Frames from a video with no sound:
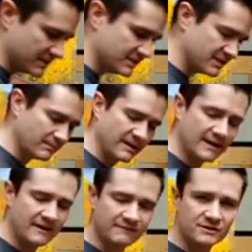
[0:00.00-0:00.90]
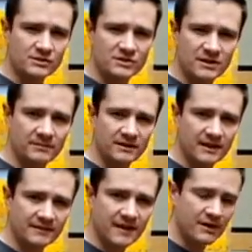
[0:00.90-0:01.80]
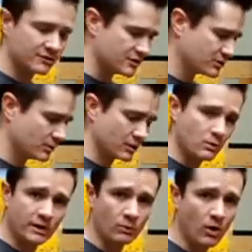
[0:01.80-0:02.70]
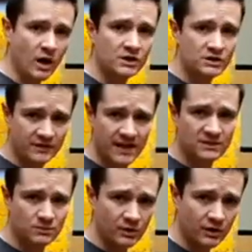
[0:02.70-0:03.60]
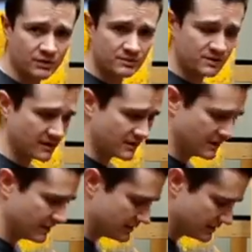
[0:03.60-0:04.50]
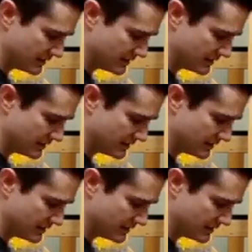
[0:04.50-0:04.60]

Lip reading: tinting my canvas or something like that, or just doing a quick wash, that's what I'll use to thin it.